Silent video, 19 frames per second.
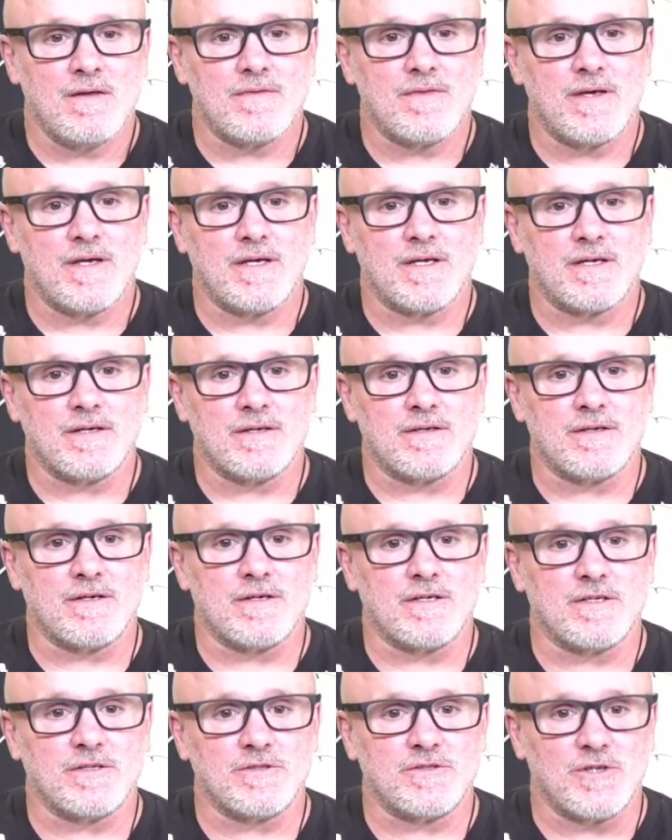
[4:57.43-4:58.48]
They
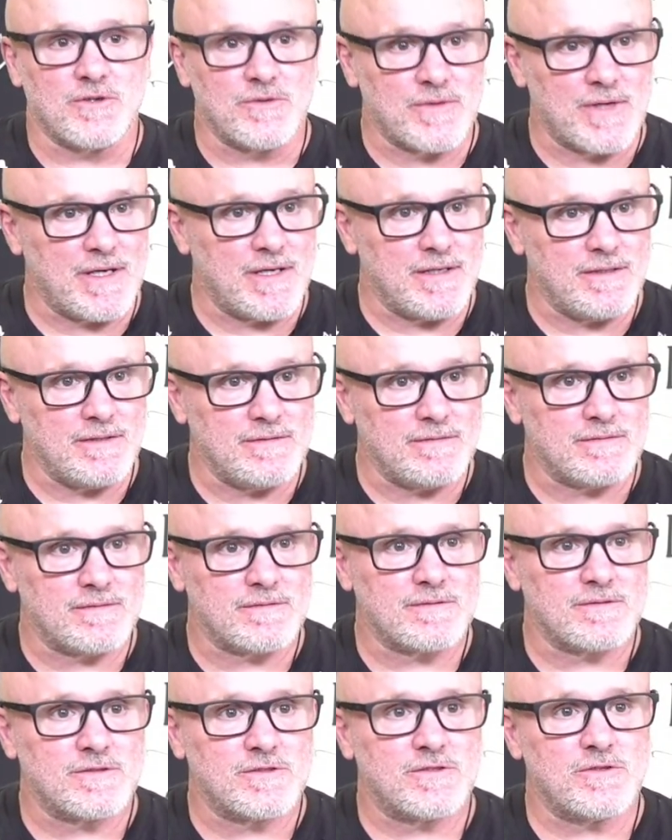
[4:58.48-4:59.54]
can donate
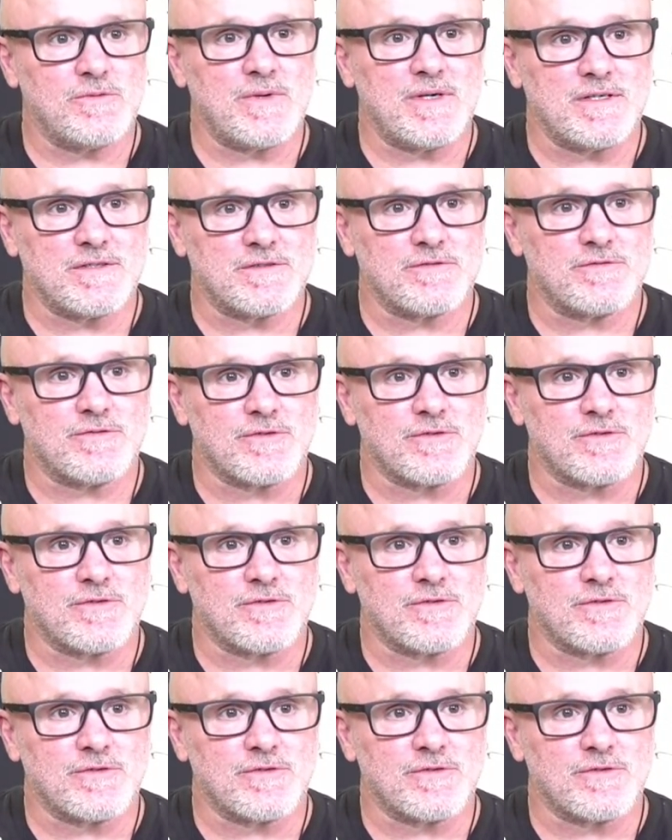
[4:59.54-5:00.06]
to Wings of